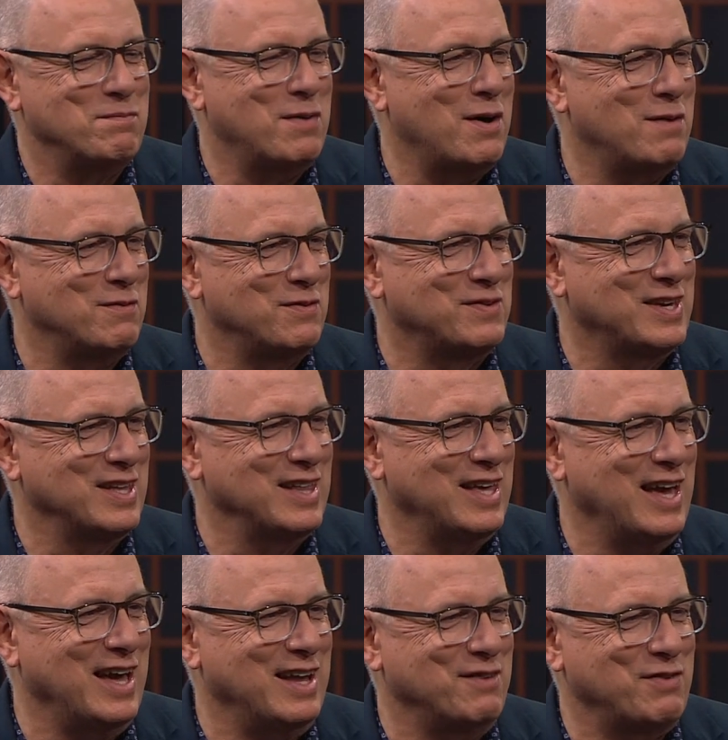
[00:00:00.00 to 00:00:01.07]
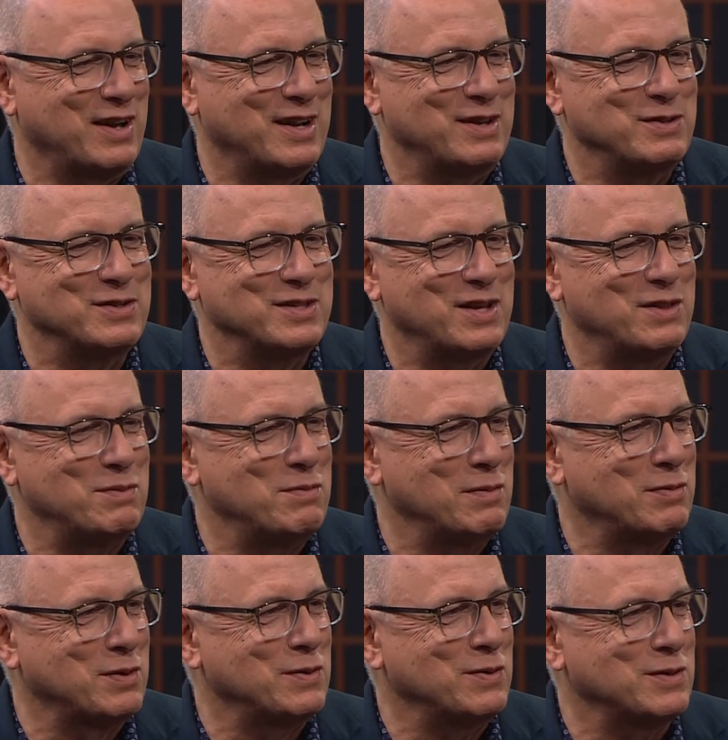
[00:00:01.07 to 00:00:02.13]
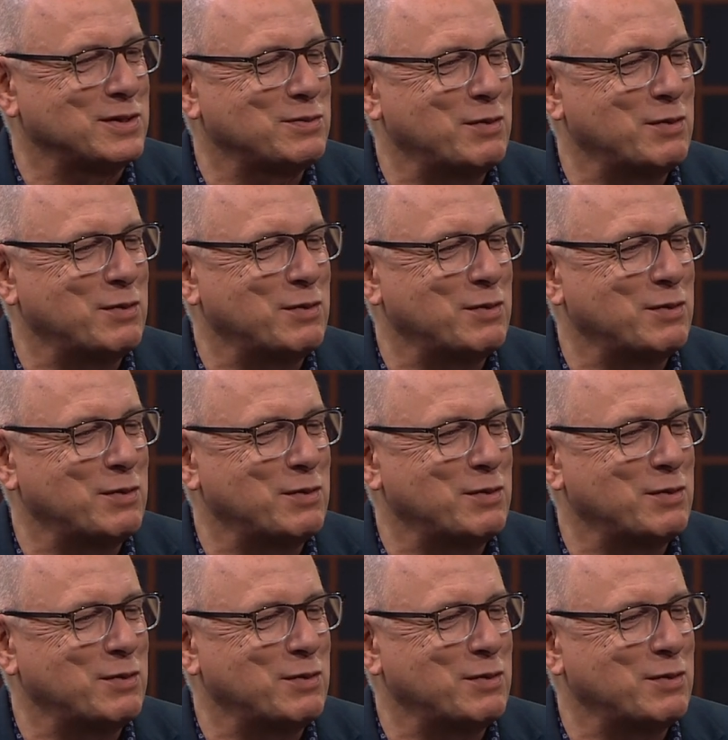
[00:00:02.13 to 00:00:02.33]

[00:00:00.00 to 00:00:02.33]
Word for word: that balm of Gilead, if I can use another biblical mm-hmm.